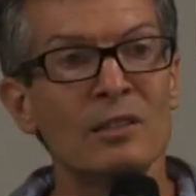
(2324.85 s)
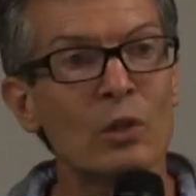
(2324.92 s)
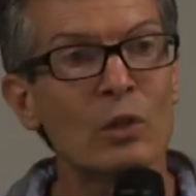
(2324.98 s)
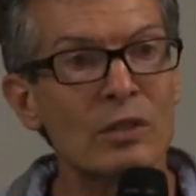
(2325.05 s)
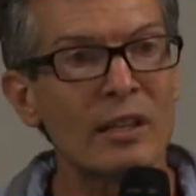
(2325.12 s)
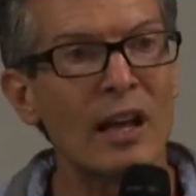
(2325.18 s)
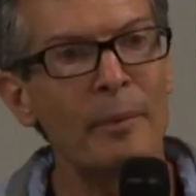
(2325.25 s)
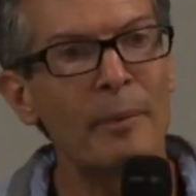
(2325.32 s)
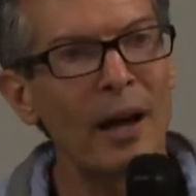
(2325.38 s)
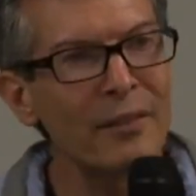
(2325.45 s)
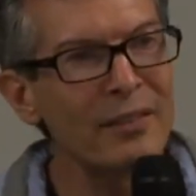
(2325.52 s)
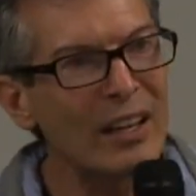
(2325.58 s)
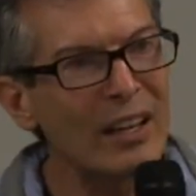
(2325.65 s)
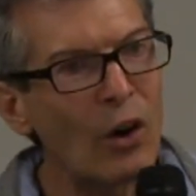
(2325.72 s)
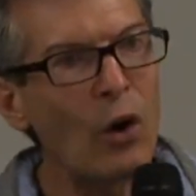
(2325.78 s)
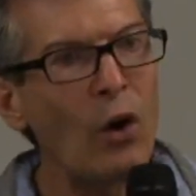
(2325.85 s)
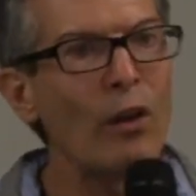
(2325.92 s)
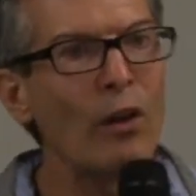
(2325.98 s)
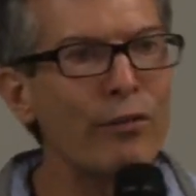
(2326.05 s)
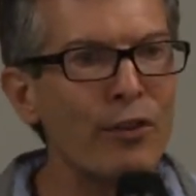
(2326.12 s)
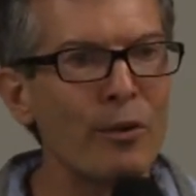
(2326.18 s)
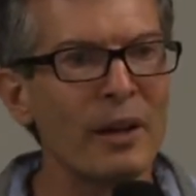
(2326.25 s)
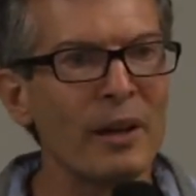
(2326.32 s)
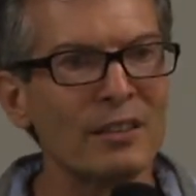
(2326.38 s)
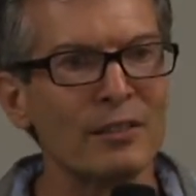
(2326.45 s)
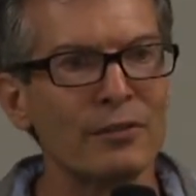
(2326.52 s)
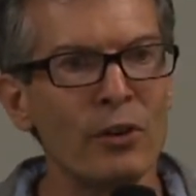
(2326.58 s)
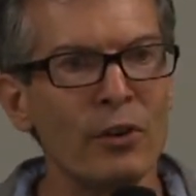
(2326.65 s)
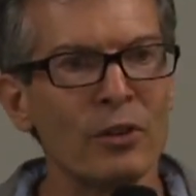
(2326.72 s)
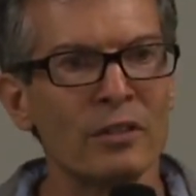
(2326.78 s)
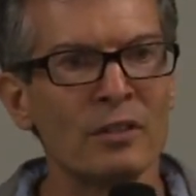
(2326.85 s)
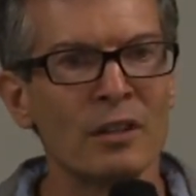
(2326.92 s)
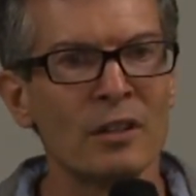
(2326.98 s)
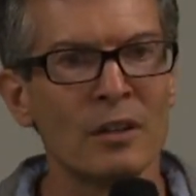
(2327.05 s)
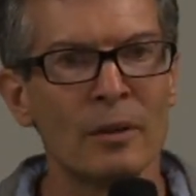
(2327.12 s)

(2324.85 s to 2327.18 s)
to stop having all fermented foods.